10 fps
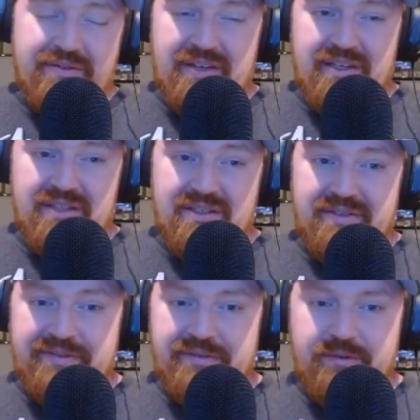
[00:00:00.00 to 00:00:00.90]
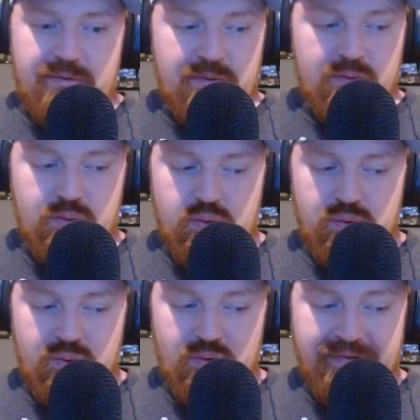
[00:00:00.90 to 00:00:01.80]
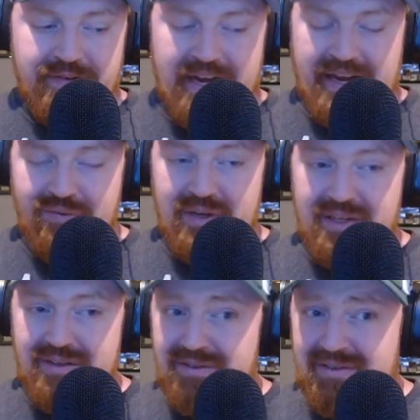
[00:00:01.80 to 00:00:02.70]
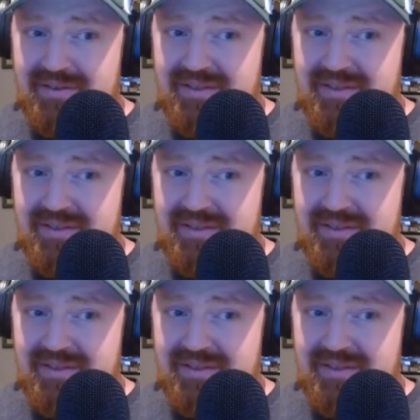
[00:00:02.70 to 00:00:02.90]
finish 5 wins.